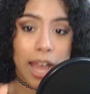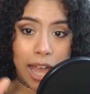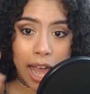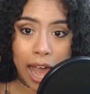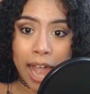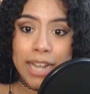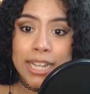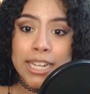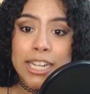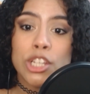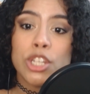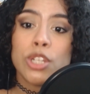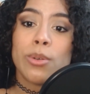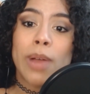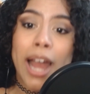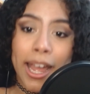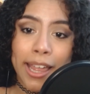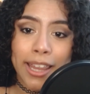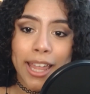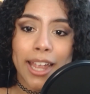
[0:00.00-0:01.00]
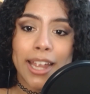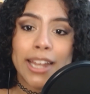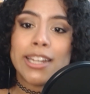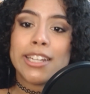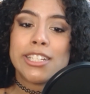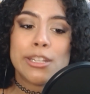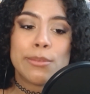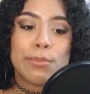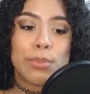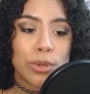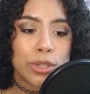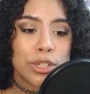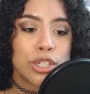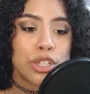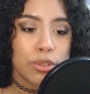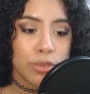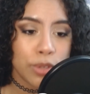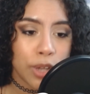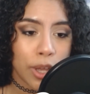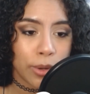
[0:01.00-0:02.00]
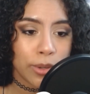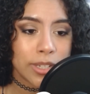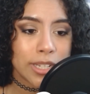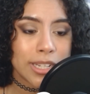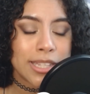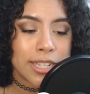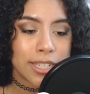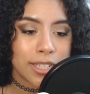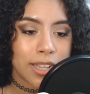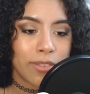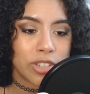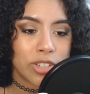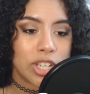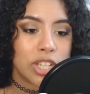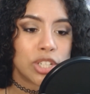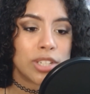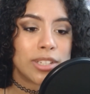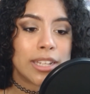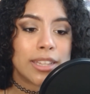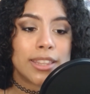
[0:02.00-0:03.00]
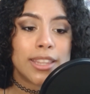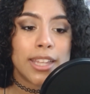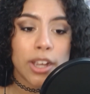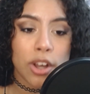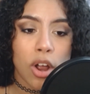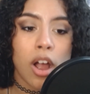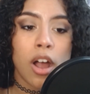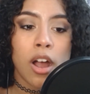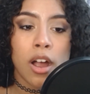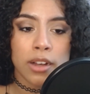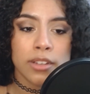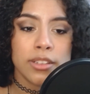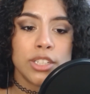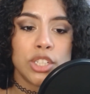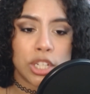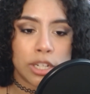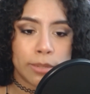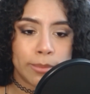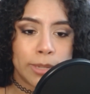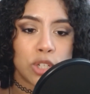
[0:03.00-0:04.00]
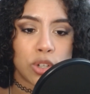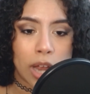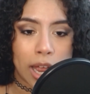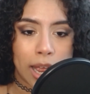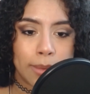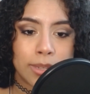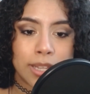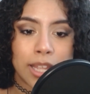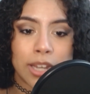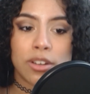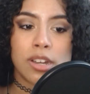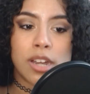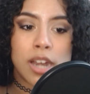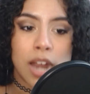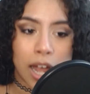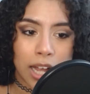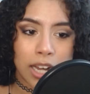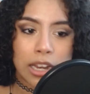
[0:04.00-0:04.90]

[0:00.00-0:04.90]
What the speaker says: I need to highlight, and it's important to note in this conversation, that there are legitimate tribes that are not